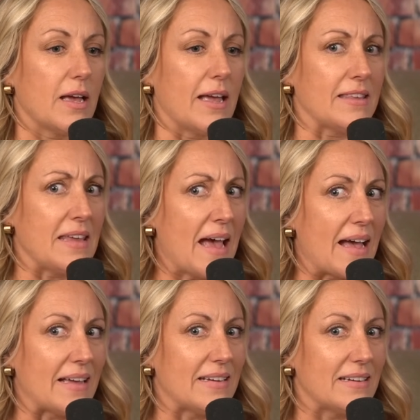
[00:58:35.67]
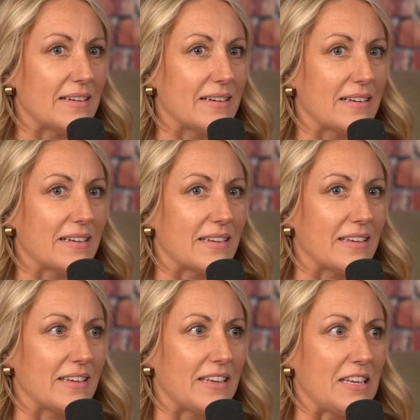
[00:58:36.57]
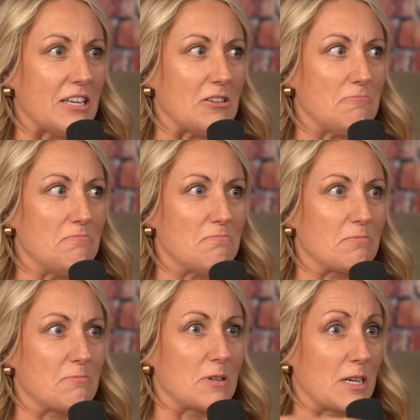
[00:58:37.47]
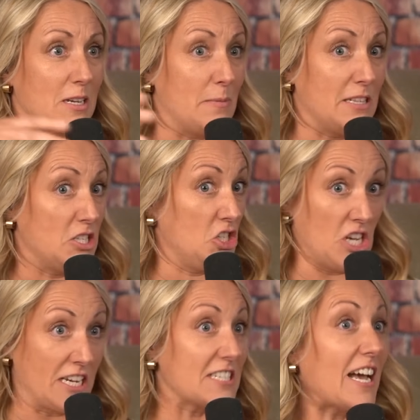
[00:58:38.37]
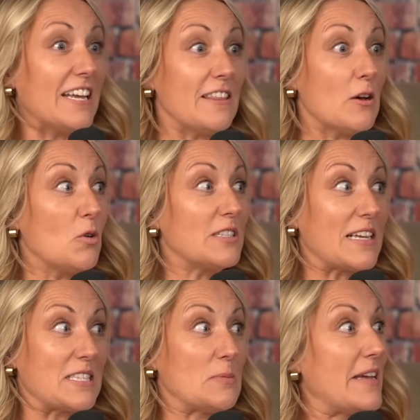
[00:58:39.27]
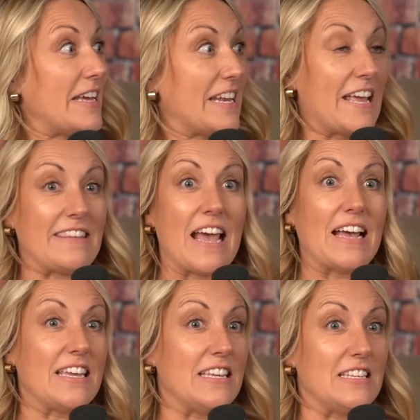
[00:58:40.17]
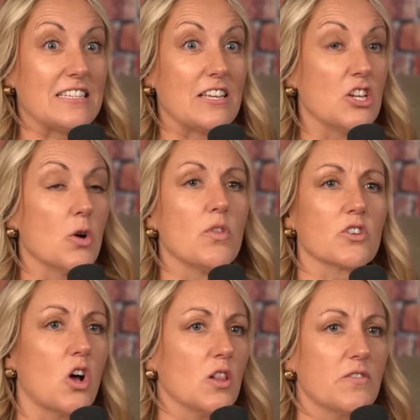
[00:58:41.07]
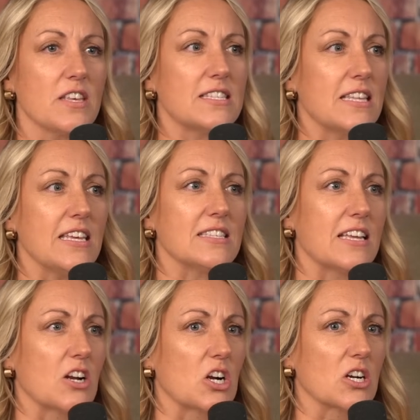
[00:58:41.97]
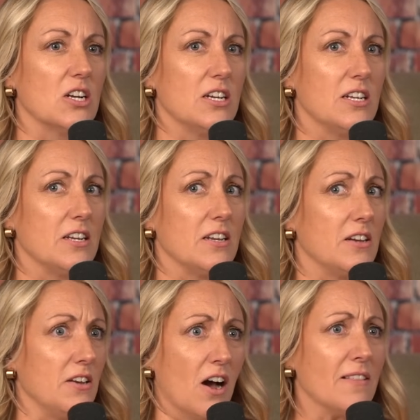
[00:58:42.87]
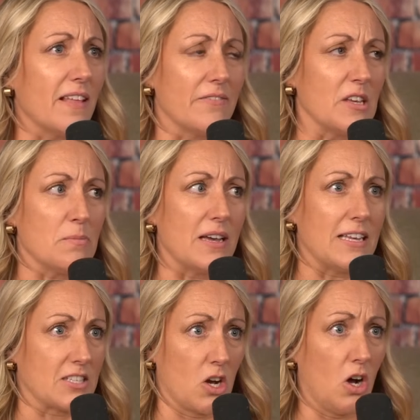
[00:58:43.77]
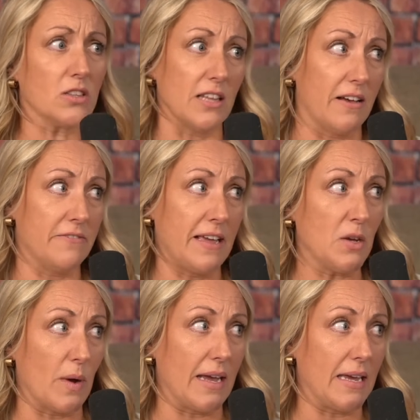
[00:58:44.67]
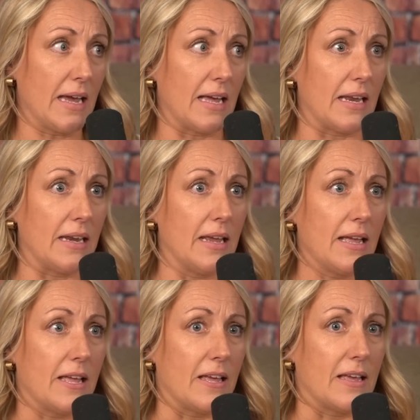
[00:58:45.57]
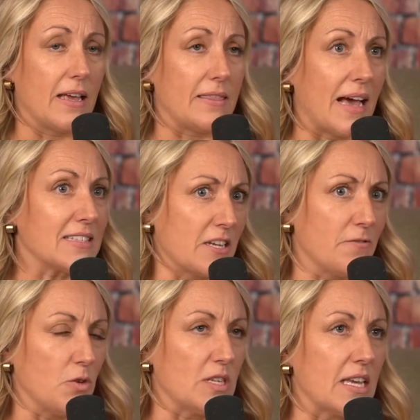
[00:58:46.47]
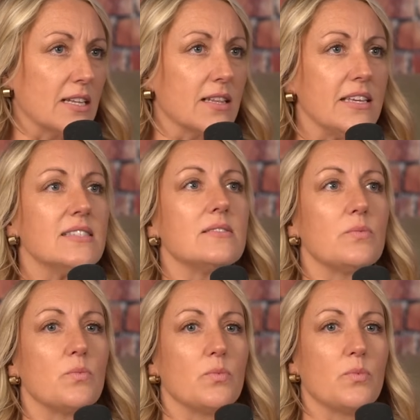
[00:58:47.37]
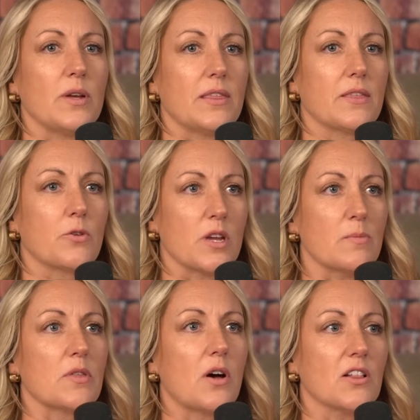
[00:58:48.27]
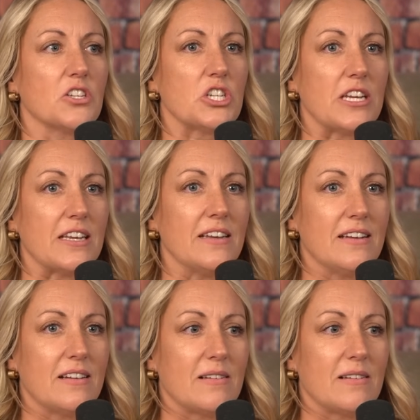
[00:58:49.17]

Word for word: And yet he commits genocide in the Old Testament, and yet he's, you know, there's all of these things that are not loving, but it's called love anyway. And that's confusing. At least with Greek mythology,